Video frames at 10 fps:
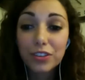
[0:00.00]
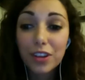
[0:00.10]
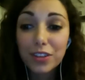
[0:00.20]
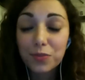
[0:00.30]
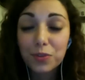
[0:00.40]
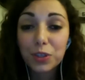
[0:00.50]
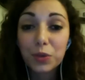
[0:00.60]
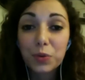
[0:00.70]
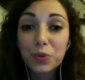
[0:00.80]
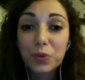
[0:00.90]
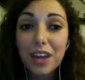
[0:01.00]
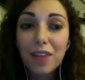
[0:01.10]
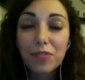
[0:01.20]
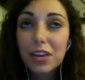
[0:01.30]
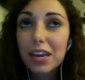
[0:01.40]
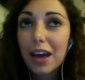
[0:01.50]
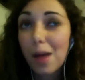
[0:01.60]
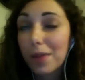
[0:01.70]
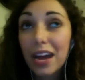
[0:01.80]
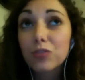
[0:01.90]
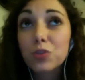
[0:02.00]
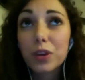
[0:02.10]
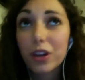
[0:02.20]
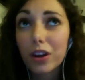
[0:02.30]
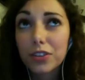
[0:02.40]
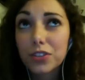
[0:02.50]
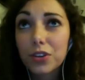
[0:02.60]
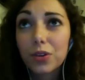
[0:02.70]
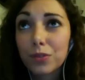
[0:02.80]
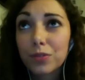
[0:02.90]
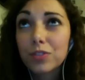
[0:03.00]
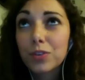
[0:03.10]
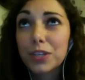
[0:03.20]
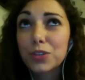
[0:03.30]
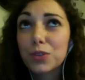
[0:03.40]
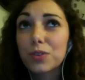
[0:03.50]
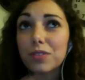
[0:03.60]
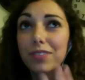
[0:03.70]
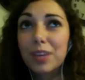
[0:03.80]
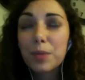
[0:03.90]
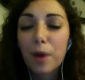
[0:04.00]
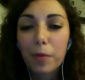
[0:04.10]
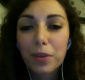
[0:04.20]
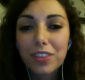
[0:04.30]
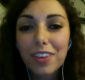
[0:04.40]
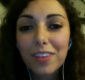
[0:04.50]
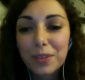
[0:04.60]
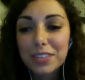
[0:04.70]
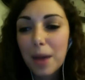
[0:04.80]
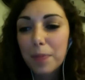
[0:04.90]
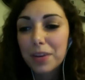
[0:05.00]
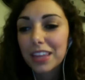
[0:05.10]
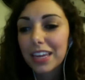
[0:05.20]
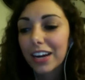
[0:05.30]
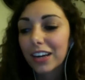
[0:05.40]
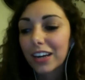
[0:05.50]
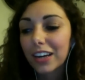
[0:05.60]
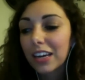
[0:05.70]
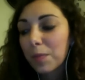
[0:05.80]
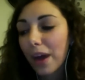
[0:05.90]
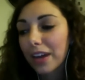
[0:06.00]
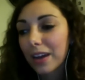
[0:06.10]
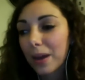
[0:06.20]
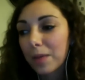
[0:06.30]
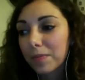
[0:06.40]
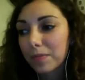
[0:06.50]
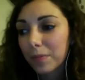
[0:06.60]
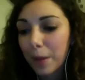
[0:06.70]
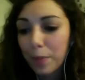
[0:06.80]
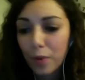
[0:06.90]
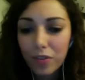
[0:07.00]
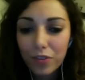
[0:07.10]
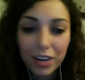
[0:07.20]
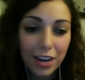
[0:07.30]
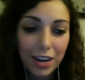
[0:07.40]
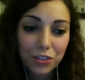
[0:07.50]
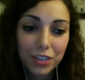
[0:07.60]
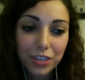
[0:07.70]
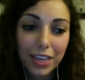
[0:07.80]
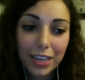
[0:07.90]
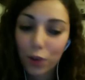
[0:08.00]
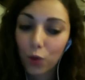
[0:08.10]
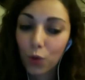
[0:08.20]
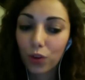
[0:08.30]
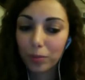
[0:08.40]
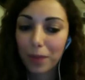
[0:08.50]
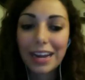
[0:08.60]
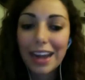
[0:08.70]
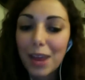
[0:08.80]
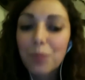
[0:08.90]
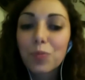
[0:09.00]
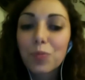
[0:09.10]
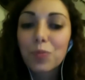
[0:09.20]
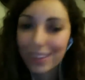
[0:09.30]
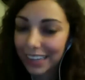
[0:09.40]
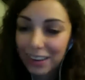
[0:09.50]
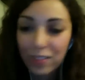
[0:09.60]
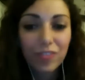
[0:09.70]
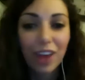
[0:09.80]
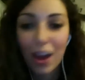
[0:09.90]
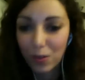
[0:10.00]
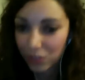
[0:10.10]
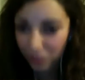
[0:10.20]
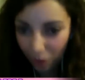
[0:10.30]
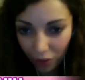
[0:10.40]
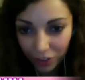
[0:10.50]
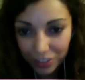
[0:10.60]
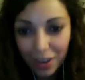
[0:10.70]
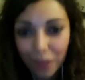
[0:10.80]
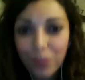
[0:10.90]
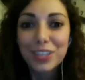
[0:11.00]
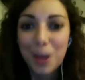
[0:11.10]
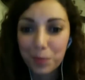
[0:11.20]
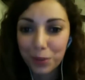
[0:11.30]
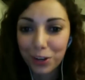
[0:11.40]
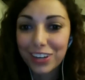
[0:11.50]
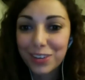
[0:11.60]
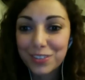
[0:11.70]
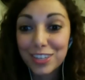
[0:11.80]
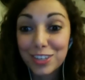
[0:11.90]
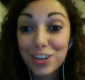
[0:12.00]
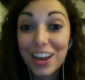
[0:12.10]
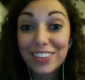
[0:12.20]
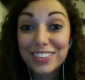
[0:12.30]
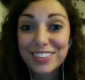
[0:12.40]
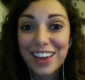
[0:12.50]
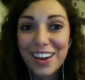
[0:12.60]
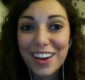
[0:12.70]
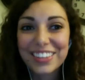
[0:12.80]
lots of really cool stuff. I have Twitter, so I do keep up with what's happening there. But my boyfriend actually, he Googled my name one night and found all the stuff on Tumblr, and he was like, "Check this out."